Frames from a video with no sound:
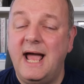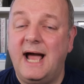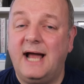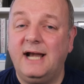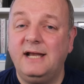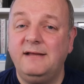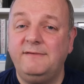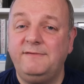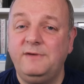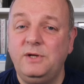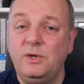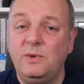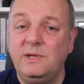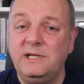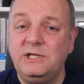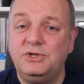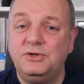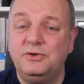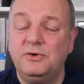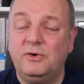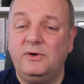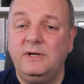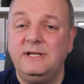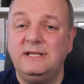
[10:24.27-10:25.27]
And if you
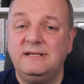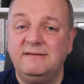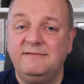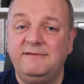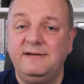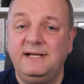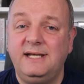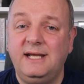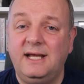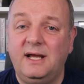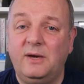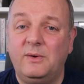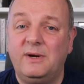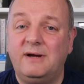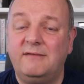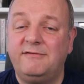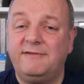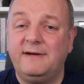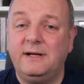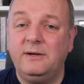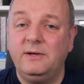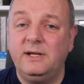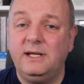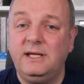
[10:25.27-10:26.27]
enjoyed the video and
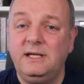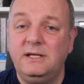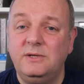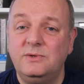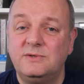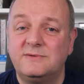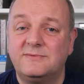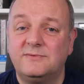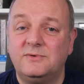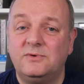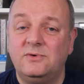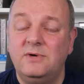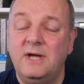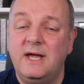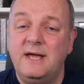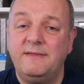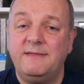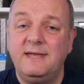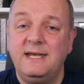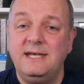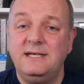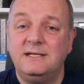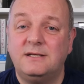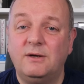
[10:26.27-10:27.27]
found it useful,
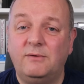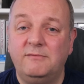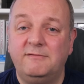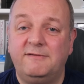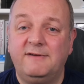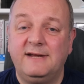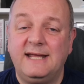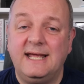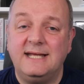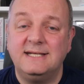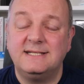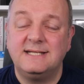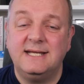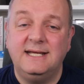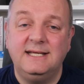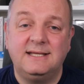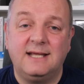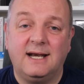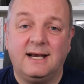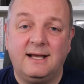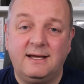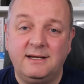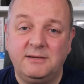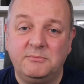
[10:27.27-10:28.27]
then don't forget to hit
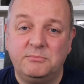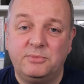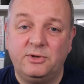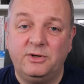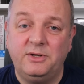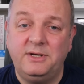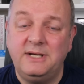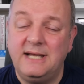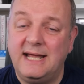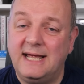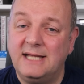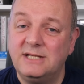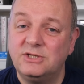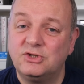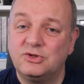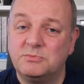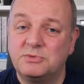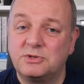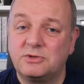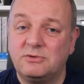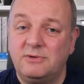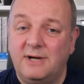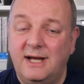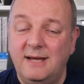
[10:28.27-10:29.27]
the like button and
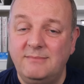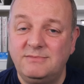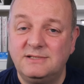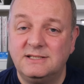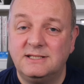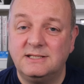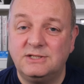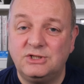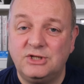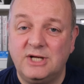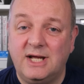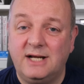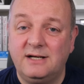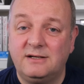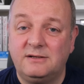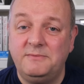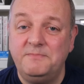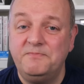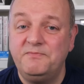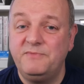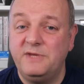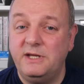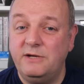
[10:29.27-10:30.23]
subscribe to the channel.